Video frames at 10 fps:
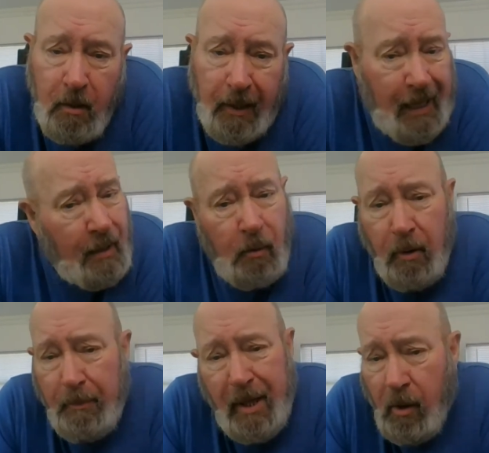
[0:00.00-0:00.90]
And I don't
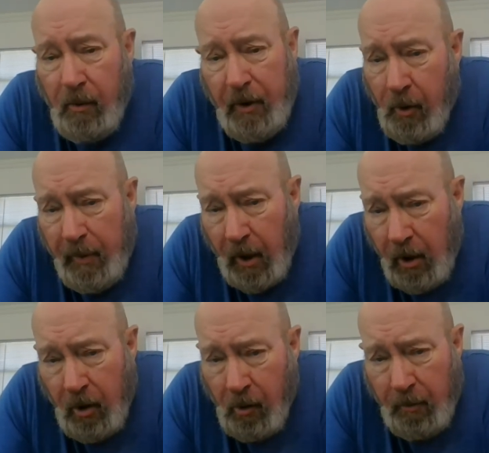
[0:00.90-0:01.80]
want to be all doom and
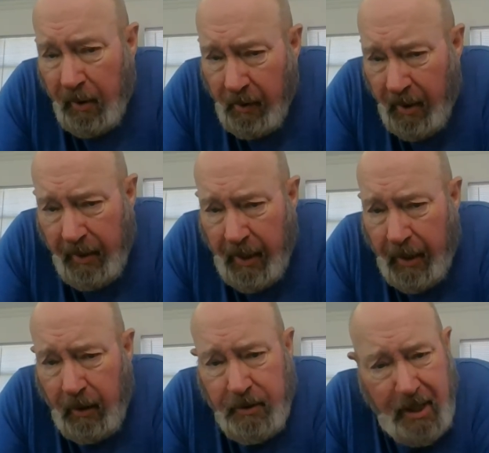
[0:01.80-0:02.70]
gloom or none of
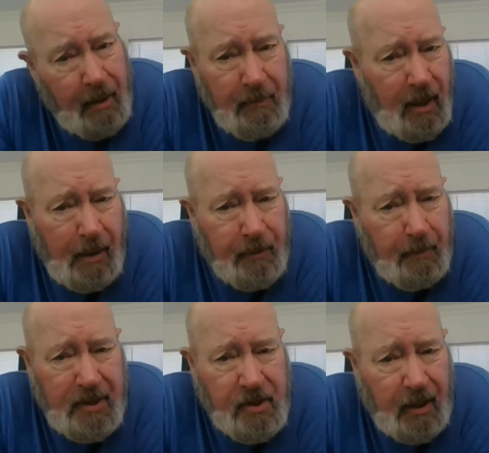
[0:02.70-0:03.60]
that, because I'm an
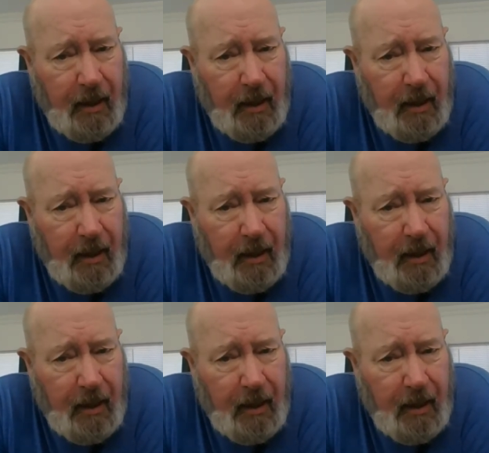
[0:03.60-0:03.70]
optimistic